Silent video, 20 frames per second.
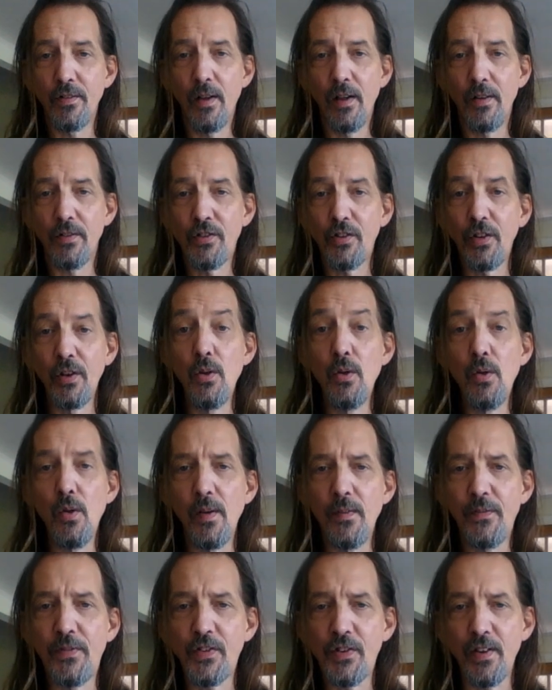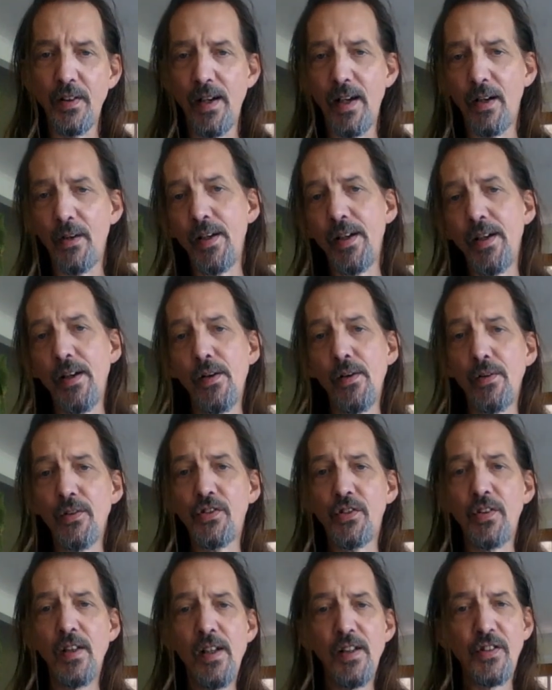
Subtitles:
a slew of scenarios,